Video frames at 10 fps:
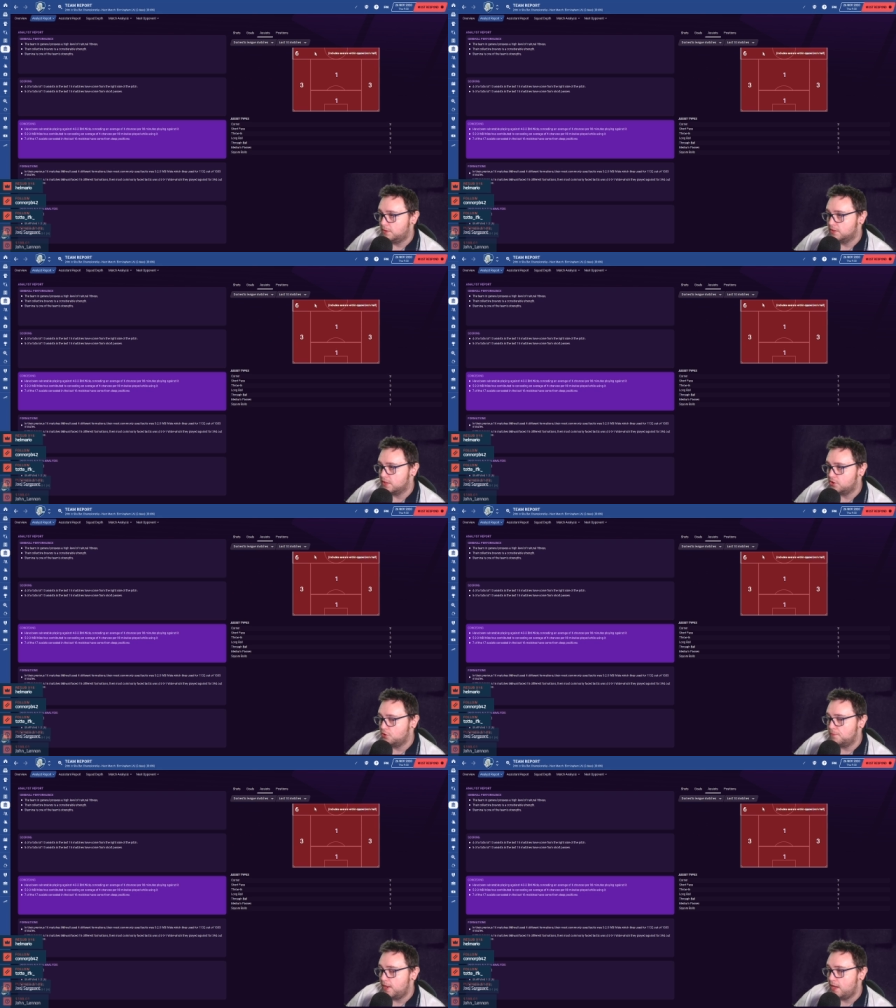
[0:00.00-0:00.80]
Because there
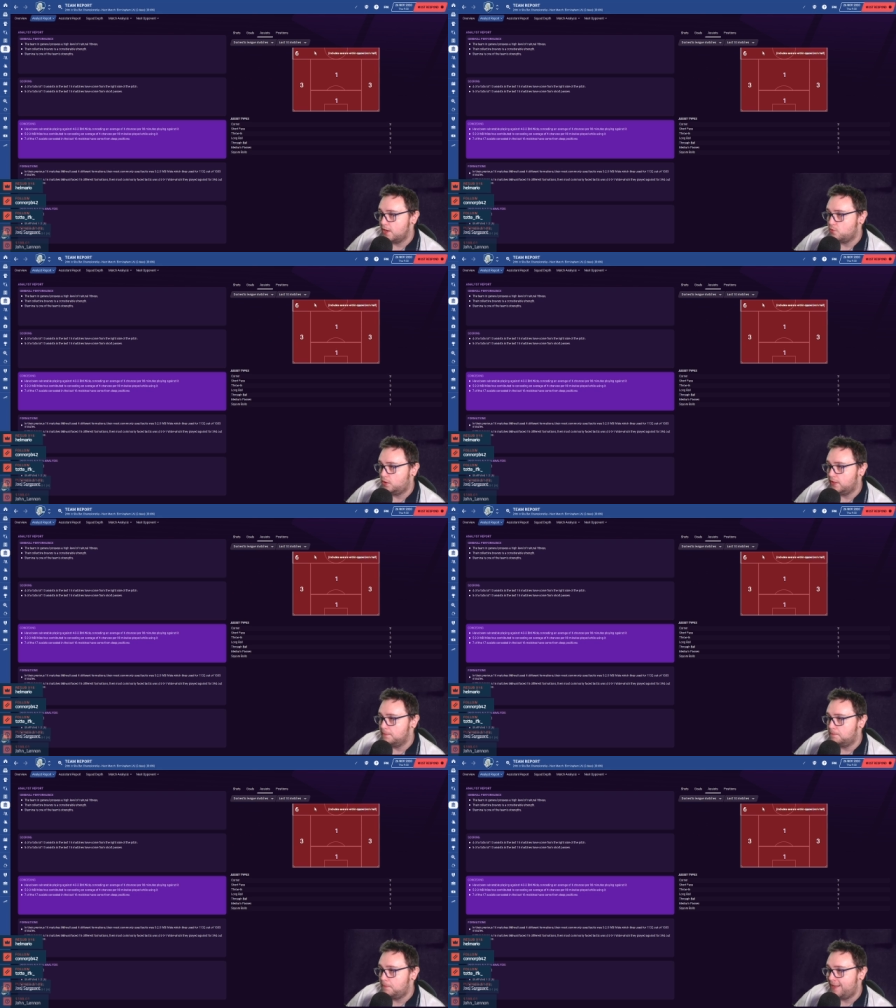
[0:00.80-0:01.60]
should be high
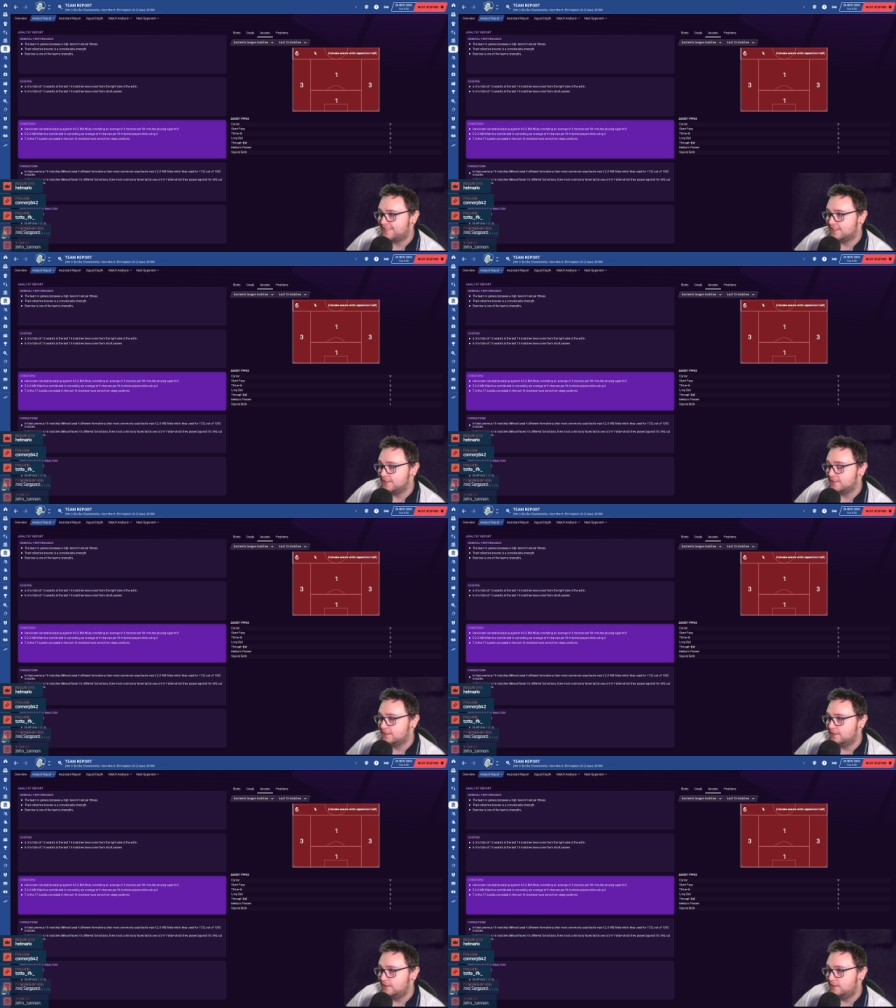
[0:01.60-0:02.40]
quality
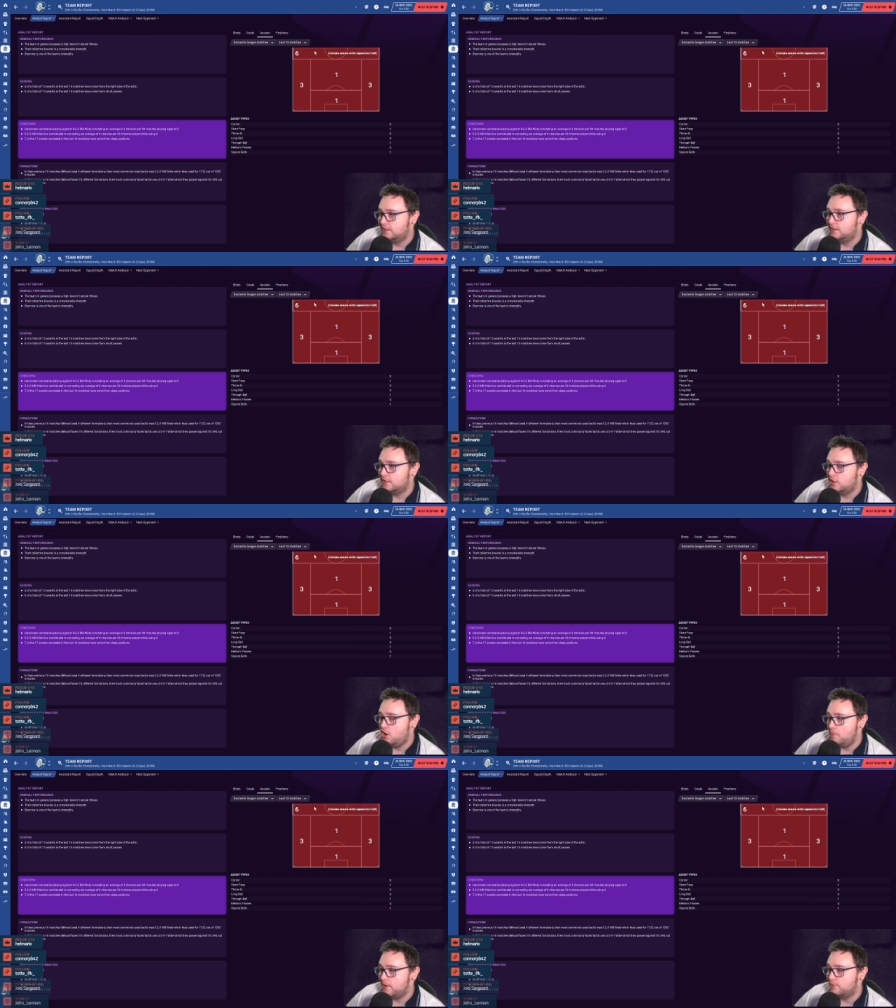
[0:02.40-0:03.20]
passes
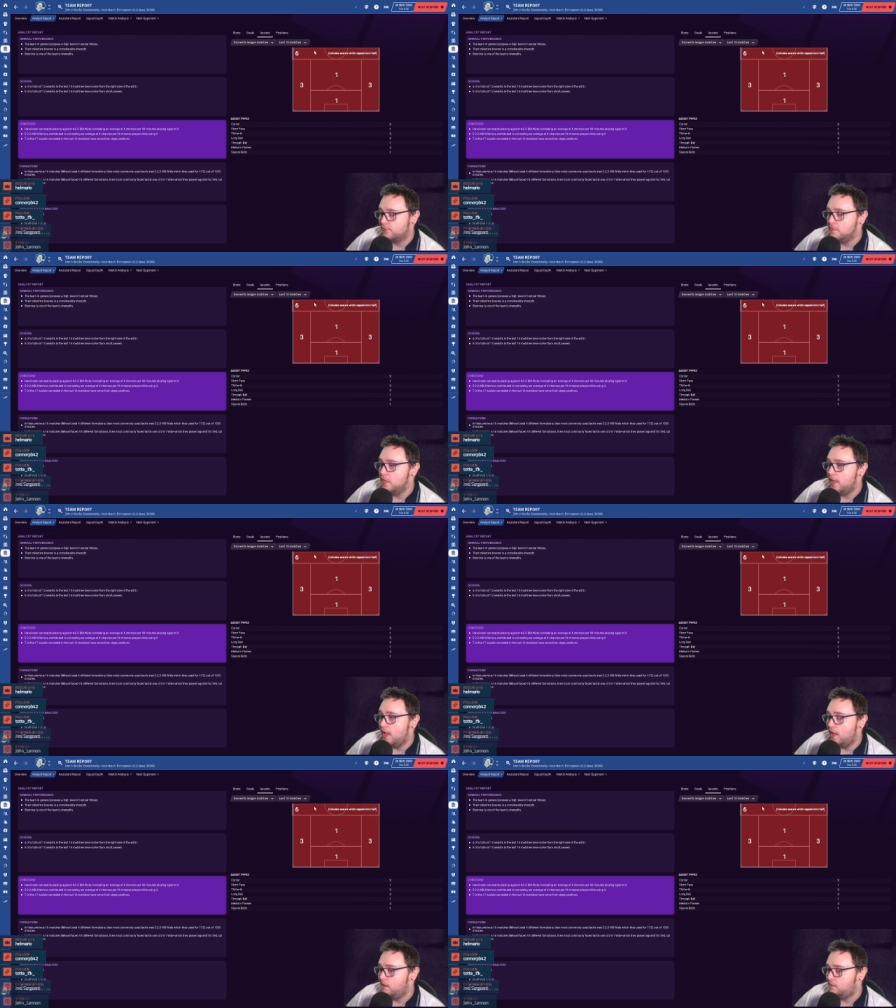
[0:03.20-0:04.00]
coming from
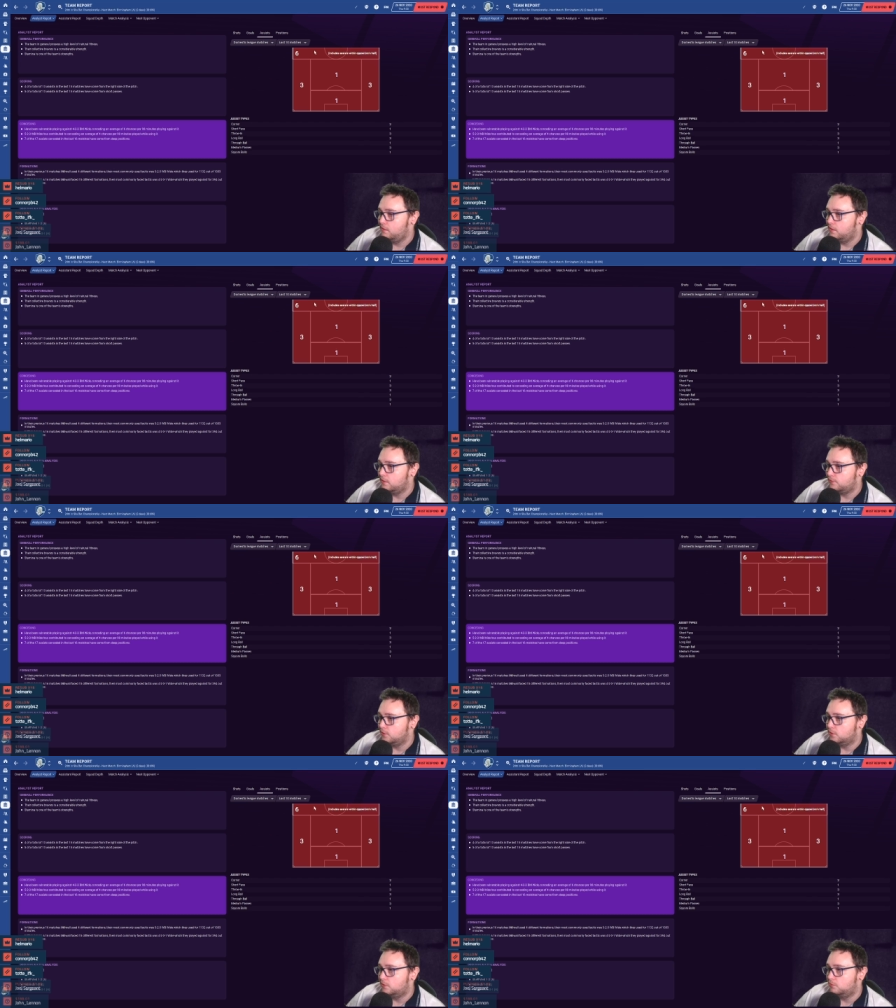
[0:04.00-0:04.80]
there if
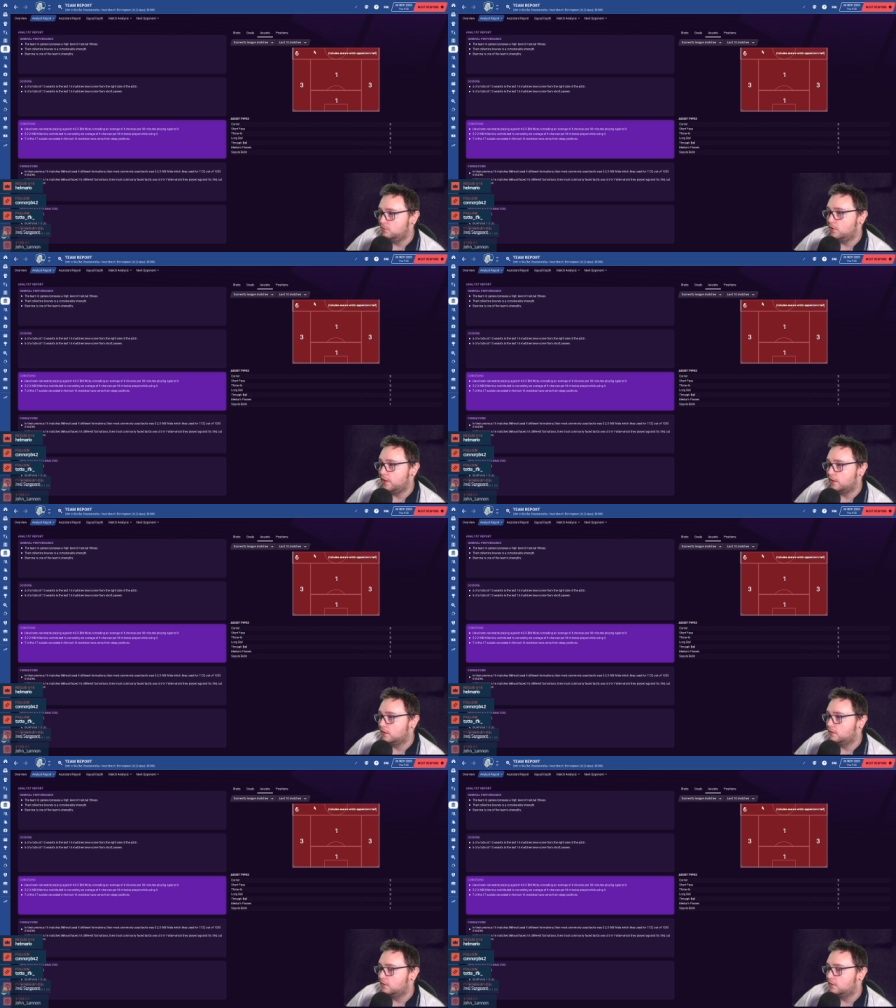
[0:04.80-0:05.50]
you're running.